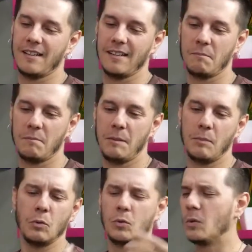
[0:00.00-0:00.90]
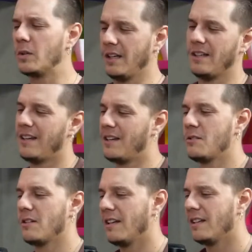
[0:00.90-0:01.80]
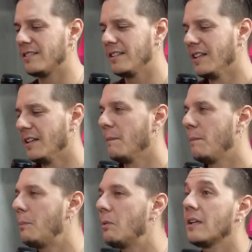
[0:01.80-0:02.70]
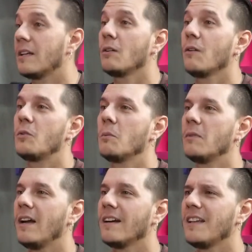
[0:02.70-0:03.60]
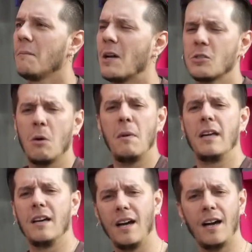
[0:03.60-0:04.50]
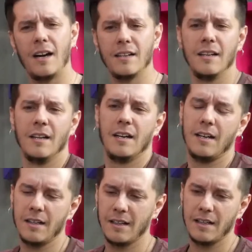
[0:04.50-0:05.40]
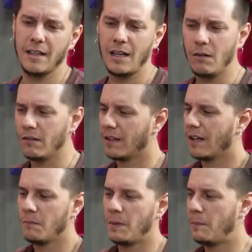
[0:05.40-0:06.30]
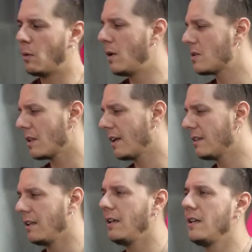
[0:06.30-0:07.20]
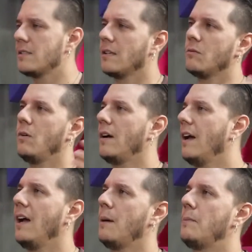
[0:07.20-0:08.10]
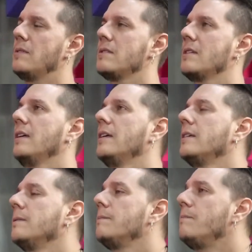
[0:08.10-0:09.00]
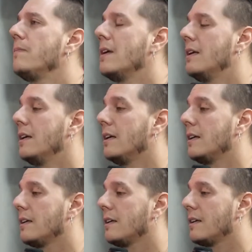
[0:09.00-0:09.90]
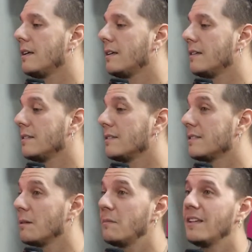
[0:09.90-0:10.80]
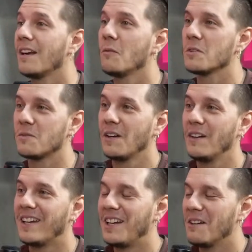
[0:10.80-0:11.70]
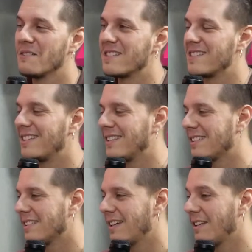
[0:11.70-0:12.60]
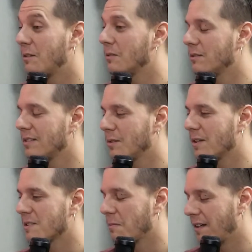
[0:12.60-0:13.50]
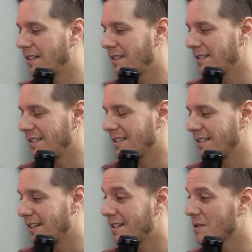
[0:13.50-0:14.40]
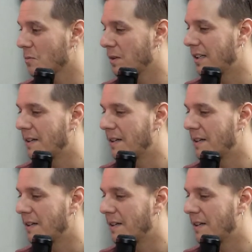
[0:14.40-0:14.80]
people cook in India, and people that are not from there, they imagine, oh my God, how can people eat like this, and what happens? And something that I was very curious is, and you explain it in a nice way.